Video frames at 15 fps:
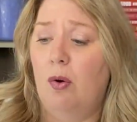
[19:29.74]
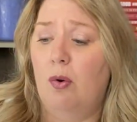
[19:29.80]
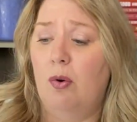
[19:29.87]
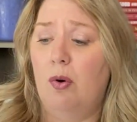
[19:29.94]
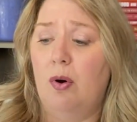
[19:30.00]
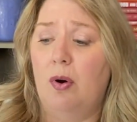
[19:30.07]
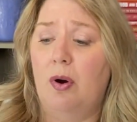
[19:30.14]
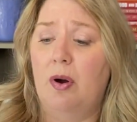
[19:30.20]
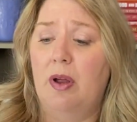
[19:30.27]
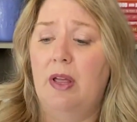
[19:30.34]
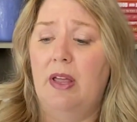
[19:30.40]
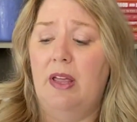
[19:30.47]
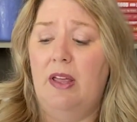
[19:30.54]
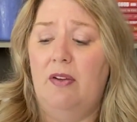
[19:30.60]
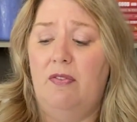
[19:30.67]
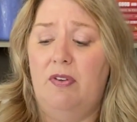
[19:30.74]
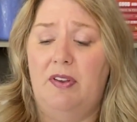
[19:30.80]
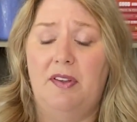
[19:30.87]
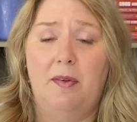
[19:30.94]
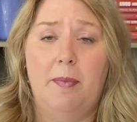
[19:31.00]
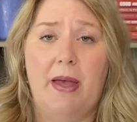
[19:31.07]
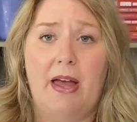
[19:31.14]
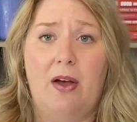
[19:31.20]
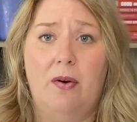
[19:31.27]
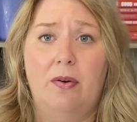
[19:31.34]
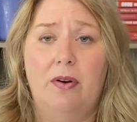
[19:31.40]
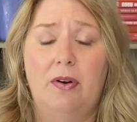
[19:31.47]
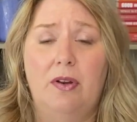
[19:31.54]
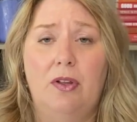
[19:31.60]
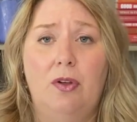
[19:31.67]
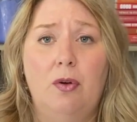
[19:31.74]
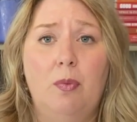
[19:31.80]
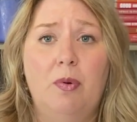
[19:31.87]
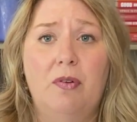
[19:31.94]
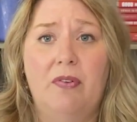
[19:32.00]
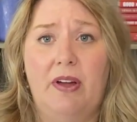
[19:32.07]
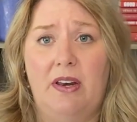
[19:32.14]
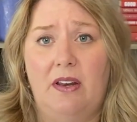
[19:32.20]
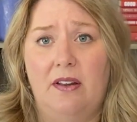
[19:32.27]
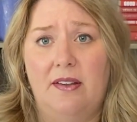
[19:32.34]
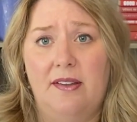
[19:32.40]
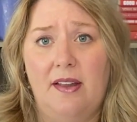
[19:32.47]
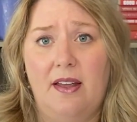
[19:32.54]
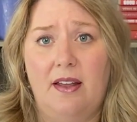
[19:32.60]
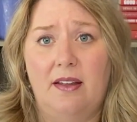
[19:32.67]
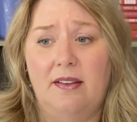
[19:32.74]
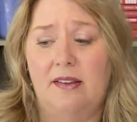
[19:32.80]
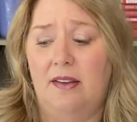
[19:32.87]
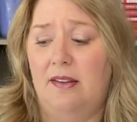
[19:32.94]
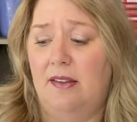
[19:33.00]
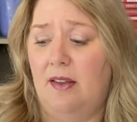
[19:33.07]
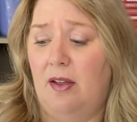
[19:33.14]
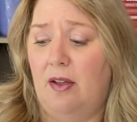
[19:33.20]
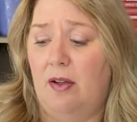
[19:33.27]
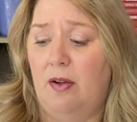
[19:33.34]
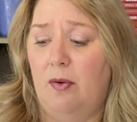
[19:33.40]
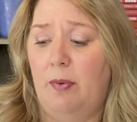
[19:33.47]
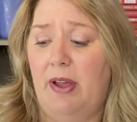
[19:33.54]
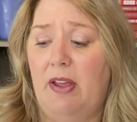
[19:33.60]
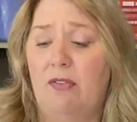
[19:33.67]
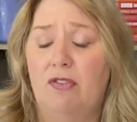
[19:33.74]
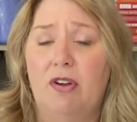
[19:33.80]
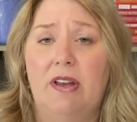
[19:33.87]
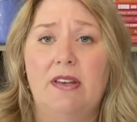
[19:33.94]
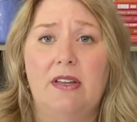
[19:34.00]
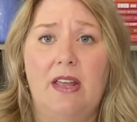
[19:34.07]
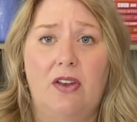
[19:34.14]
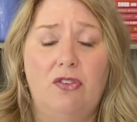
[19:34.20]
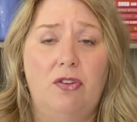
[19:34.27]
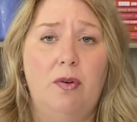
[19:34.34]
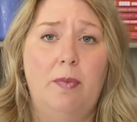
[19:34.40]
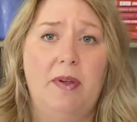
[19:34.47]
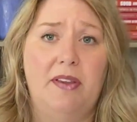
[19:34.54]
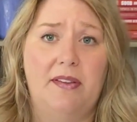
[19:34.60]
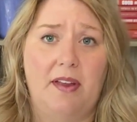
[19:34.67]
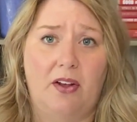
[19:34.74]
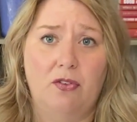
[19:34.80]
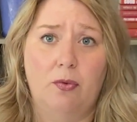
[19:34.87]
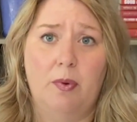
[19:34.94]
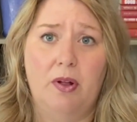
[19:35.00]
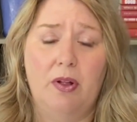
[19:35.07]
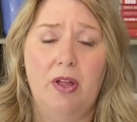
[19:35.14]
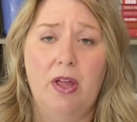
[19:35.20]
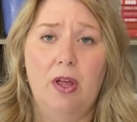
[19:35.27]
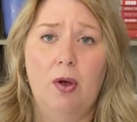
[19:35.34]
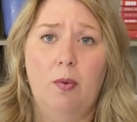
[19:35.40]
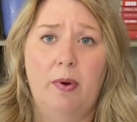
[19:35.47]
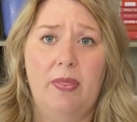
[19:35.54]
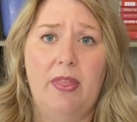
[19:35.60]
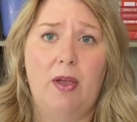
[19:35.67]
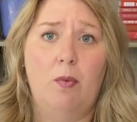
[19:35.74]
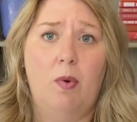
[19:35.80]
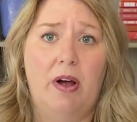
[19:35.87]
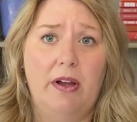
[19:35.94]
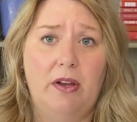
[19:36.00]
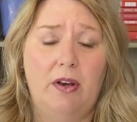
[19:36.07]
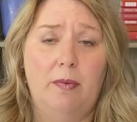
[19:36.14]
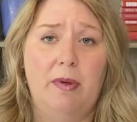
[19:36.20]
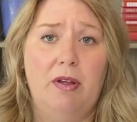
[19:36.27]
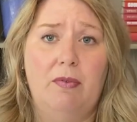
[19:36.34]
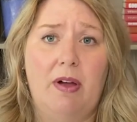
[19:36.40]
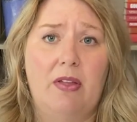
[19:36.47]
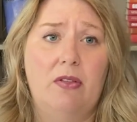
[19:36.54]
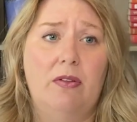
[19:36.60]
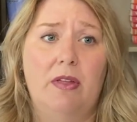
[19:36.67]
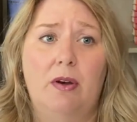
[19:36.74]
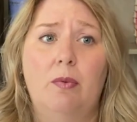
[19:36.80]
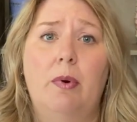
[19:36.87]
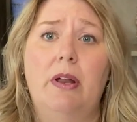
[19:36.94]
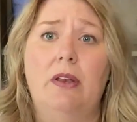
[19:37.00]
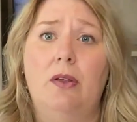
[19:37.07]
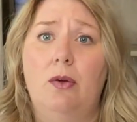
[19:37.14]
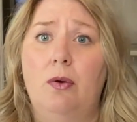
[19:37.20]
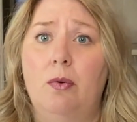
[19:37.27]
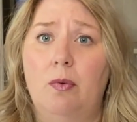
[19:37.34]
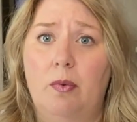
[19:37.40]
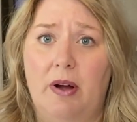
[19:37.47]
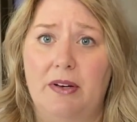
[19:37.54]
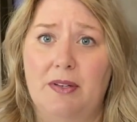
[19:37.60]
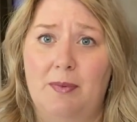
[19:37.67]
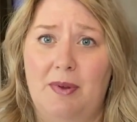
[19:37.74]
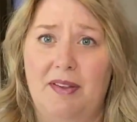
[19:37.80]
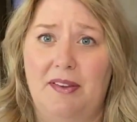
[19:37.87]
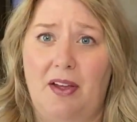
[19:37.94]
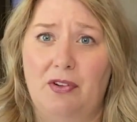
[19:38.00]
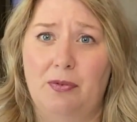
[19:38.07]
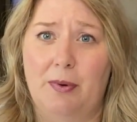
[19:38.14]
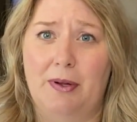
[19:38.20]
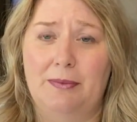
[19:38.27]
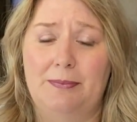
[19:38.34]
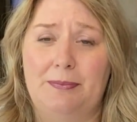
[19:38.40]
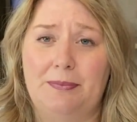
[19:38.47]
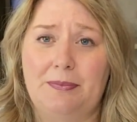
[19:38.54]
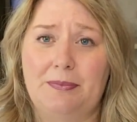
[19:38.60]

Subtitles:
Or if it's about you providing sex, it's a way of trying to get you to be sexual when they want you to be, rather than when you want to be sexual.